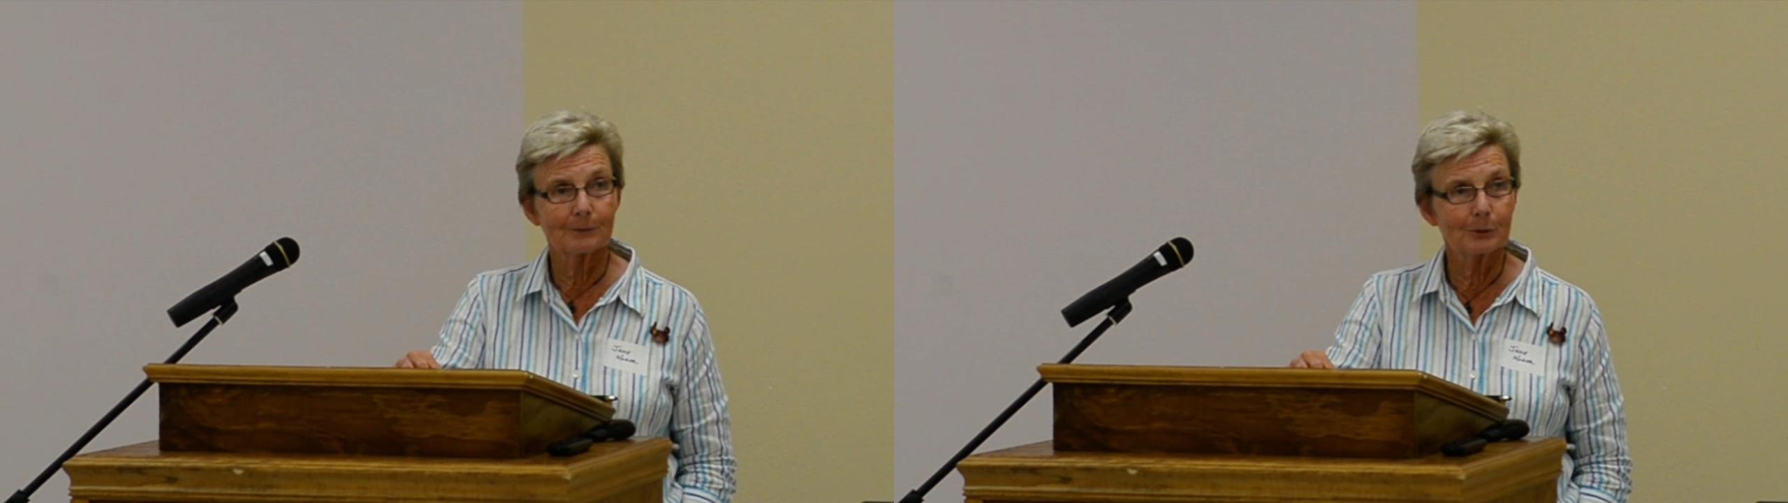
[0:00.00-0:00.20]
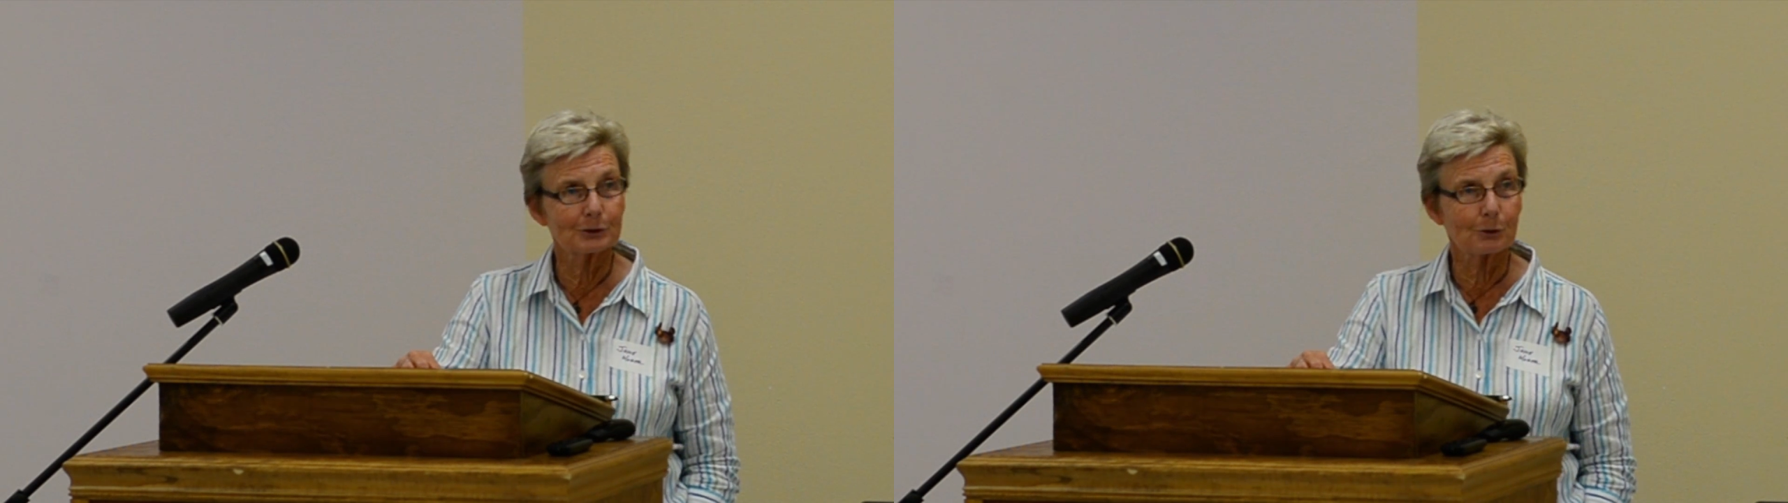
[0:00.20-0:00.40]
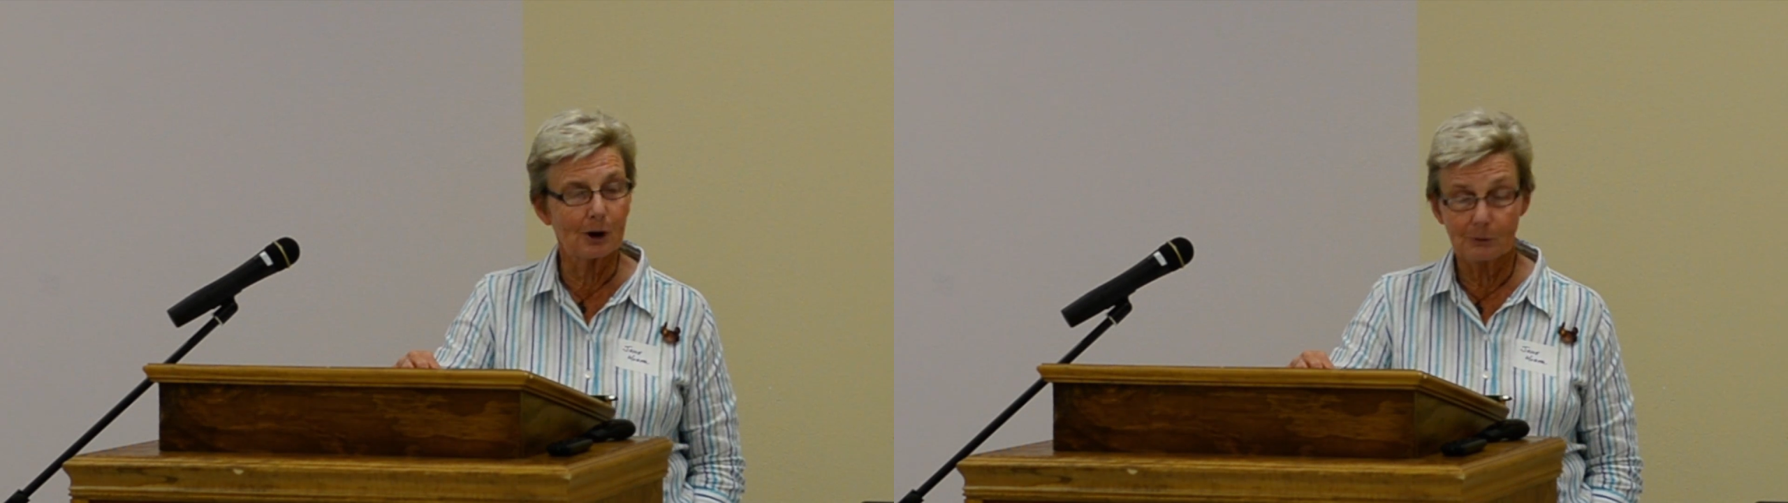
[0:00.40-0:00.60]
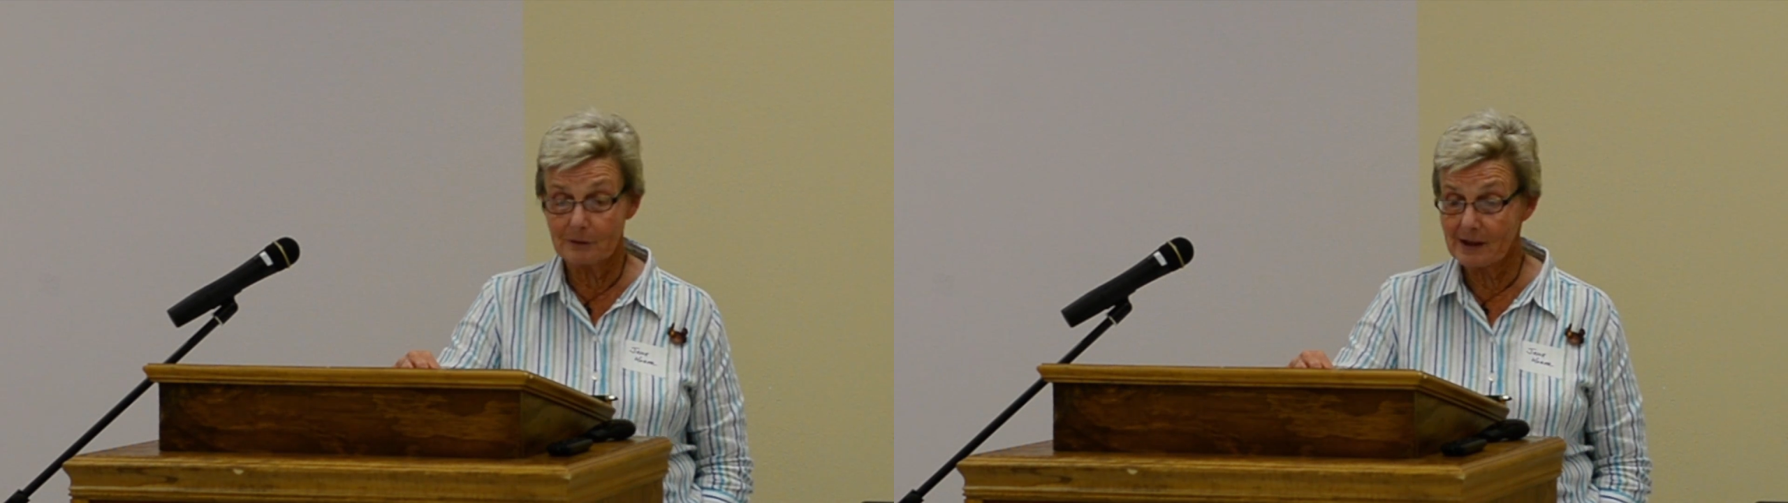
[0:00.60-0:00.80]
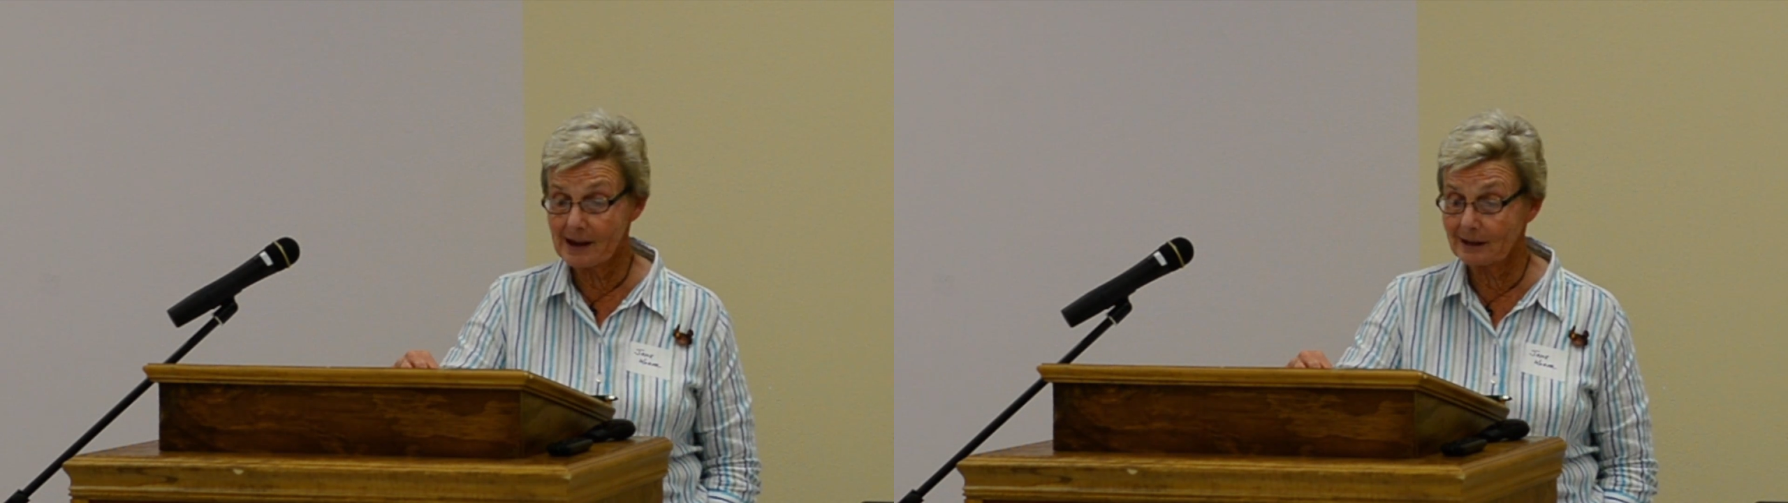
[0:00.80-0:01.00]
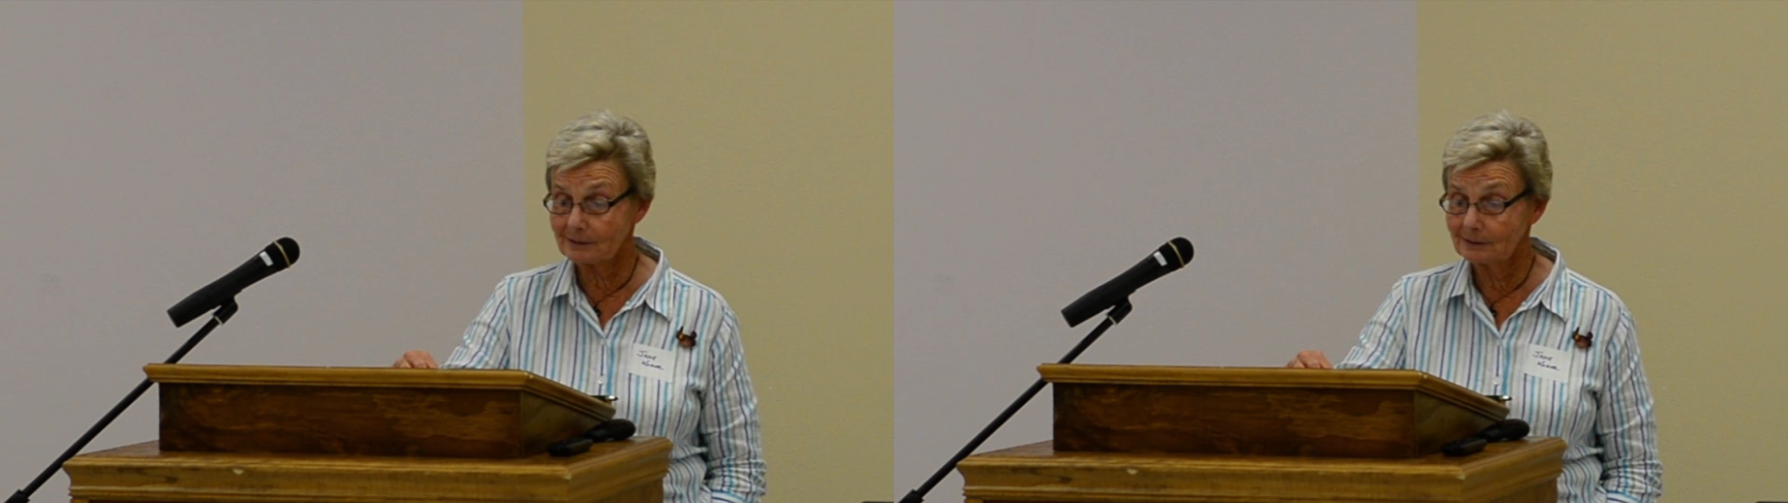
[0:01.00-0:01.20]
What's wrong with that?